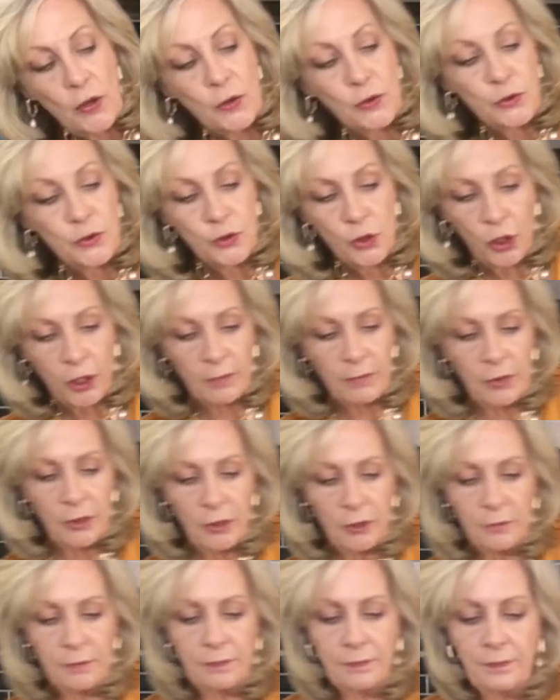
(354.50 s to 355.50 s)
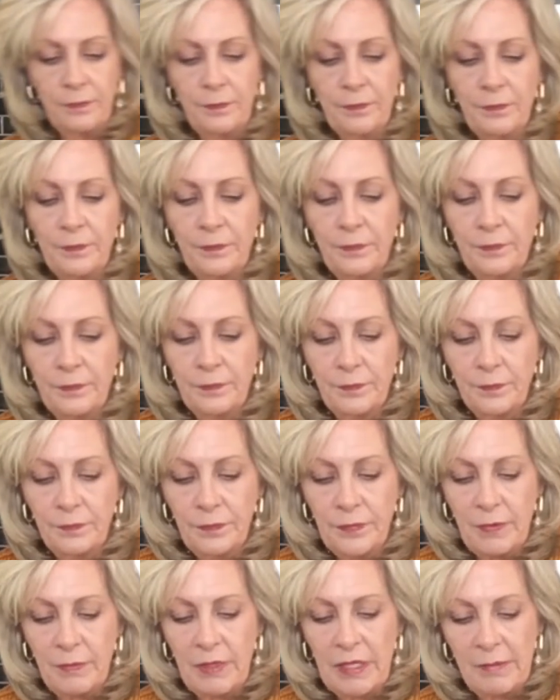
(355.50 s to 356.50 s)
Let
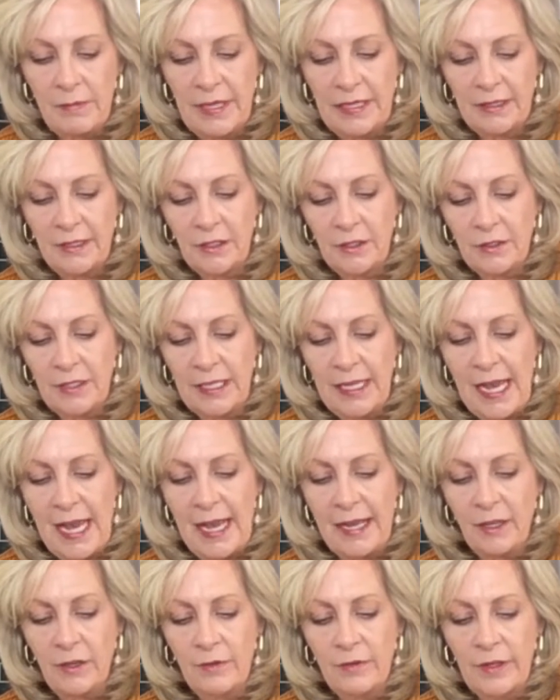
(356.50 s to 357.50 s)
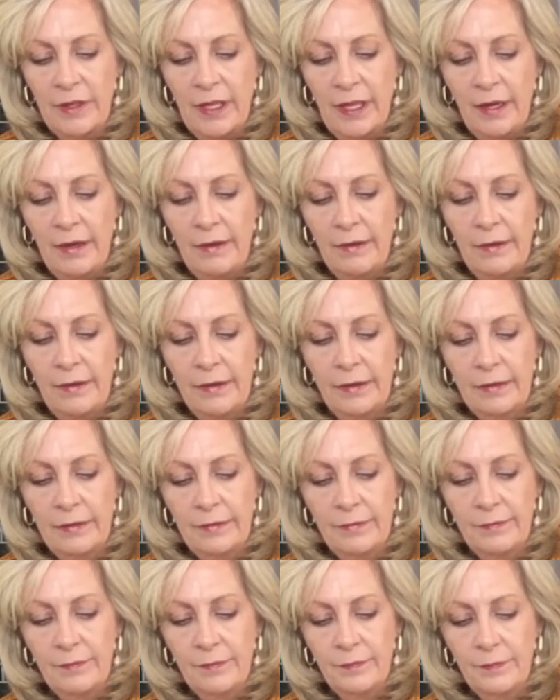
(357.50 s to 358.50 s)
me get my little guy over there.
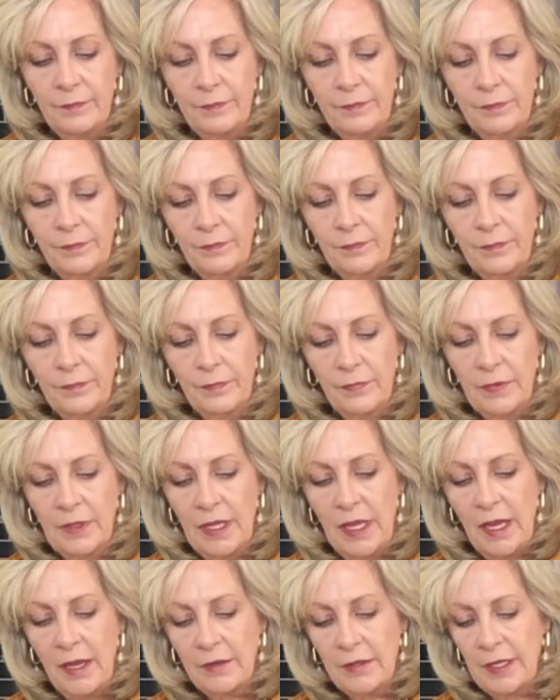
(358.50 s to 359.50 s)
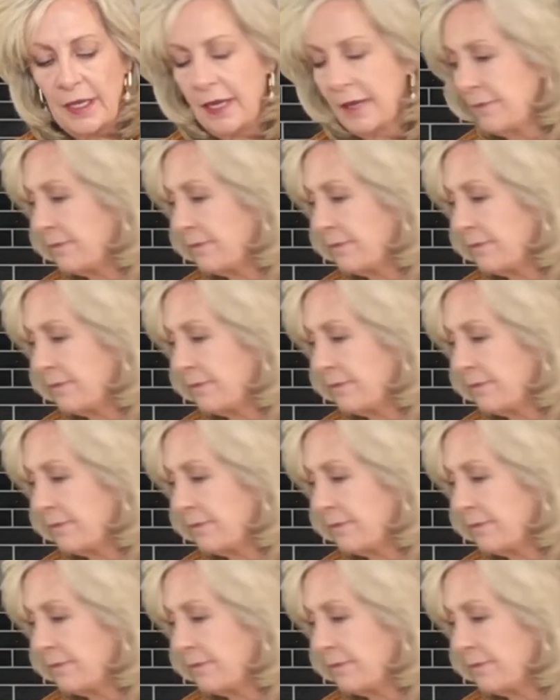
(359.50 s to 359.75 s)
Okay.